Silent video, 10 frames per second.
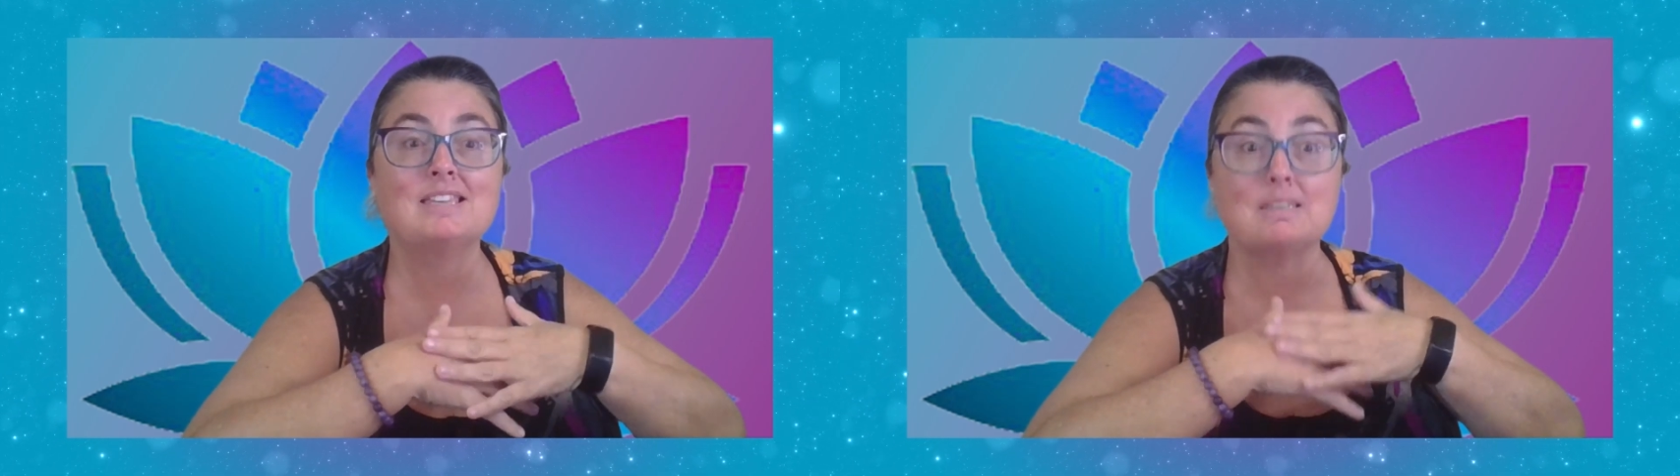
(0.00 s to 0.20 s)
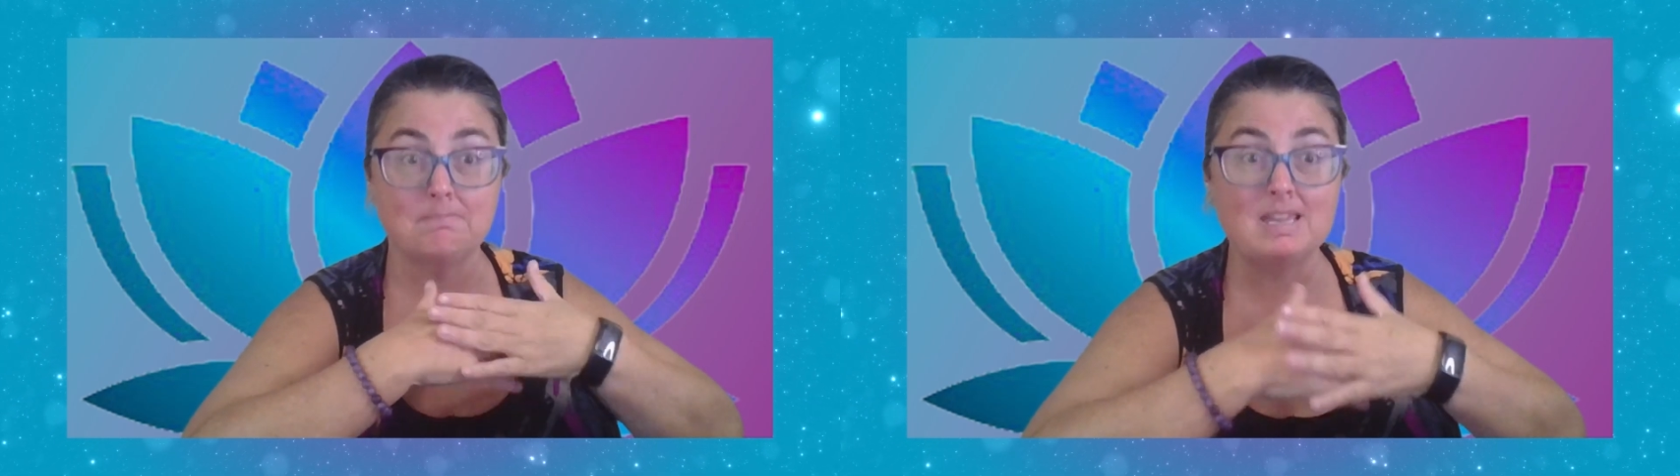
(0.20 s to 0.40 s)

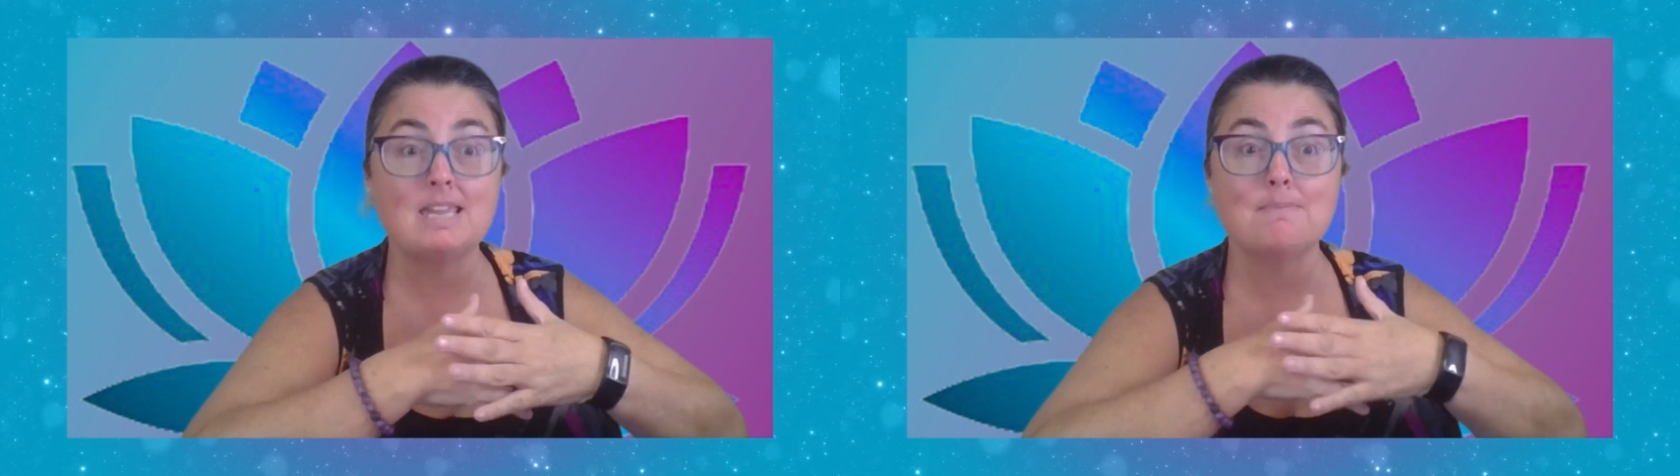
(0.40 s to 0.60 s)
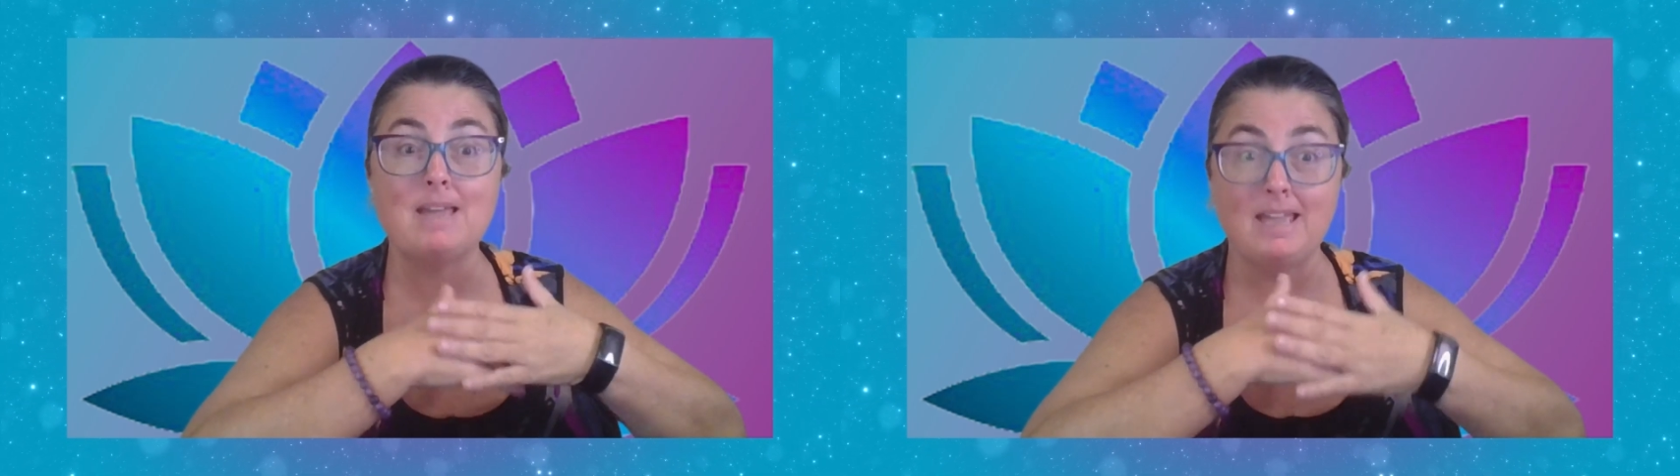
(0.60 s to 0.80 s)
It's a
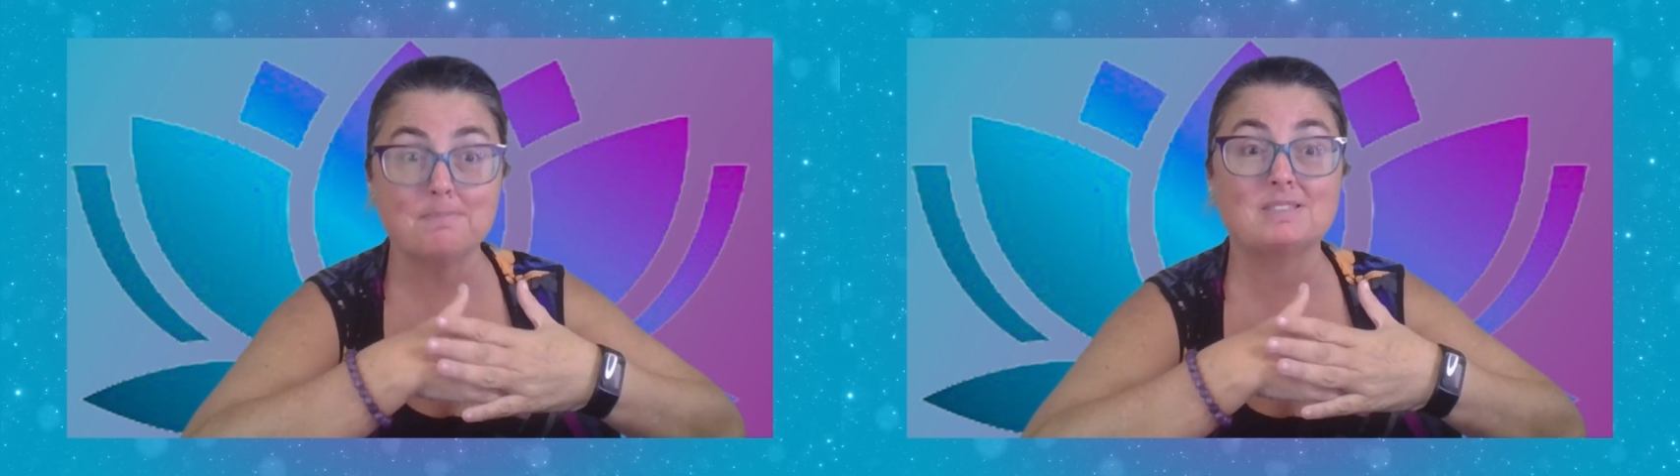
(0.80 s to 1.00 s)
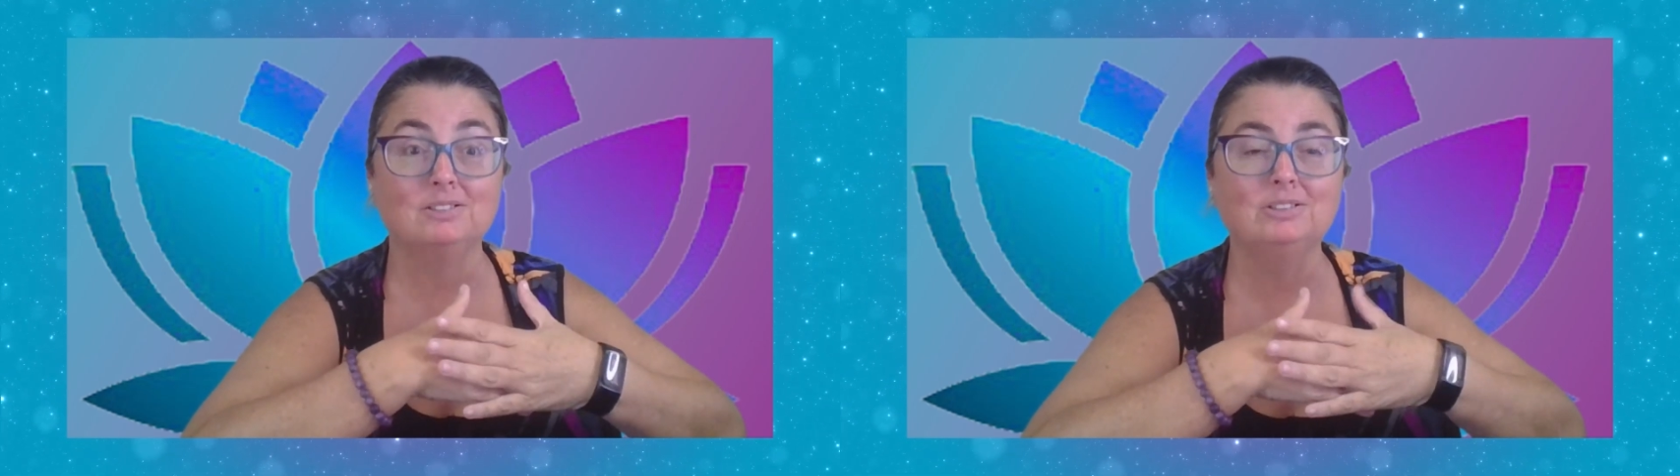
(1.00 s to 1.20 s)
meme,
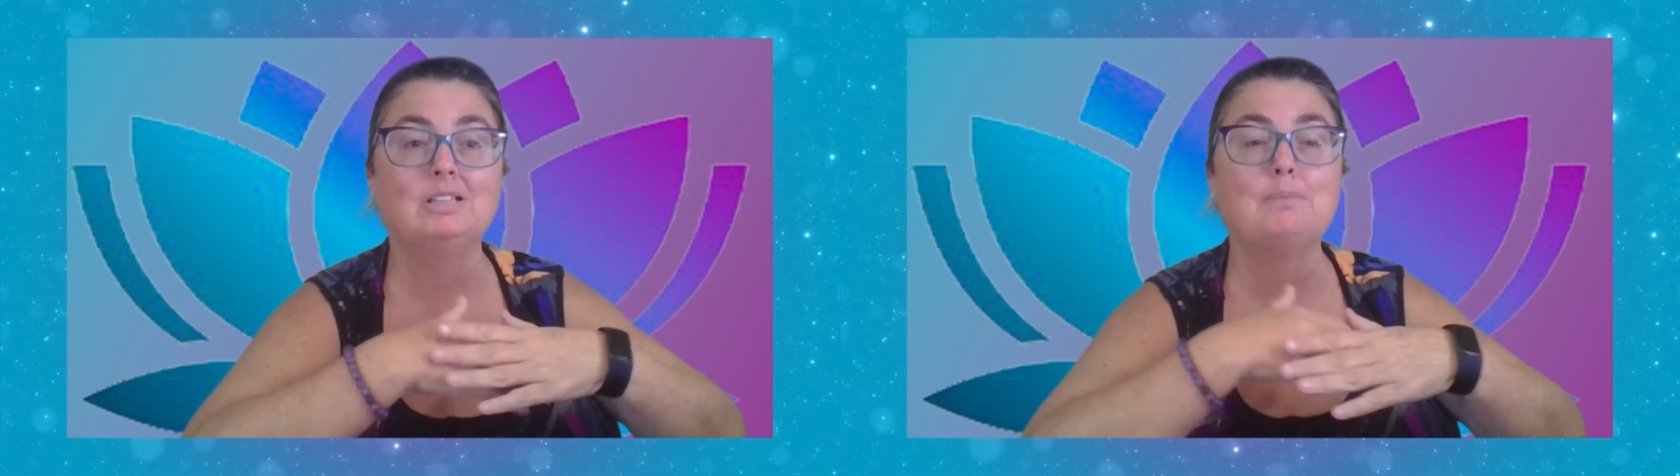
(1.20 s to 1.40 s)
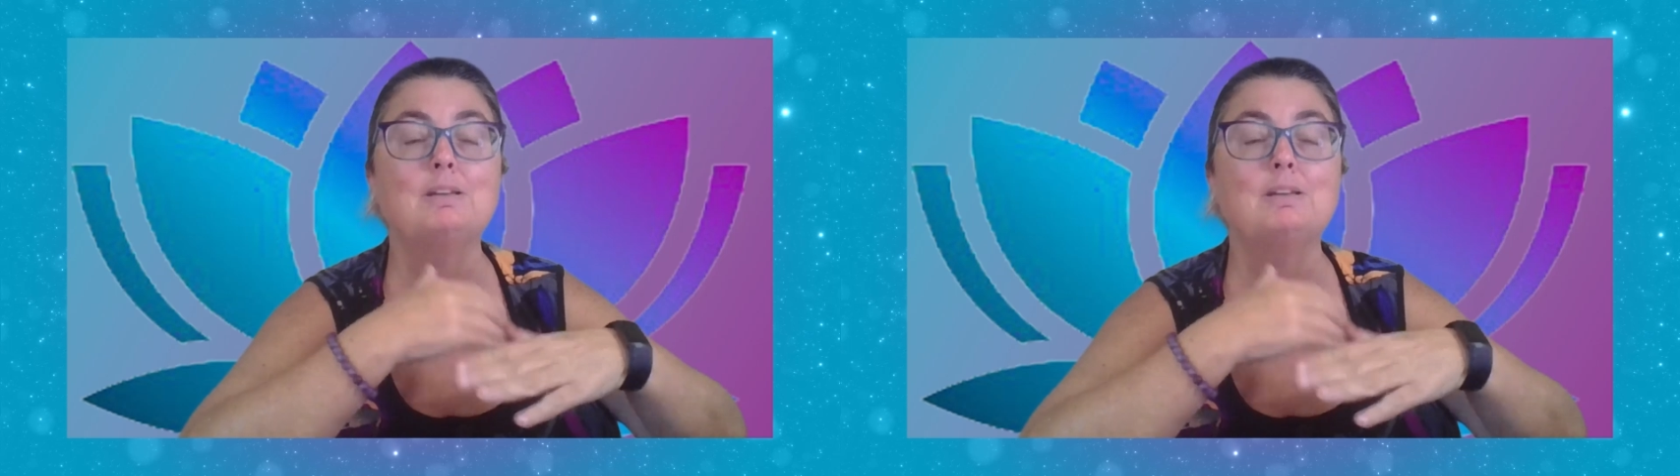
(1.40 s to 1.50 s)
absolutely,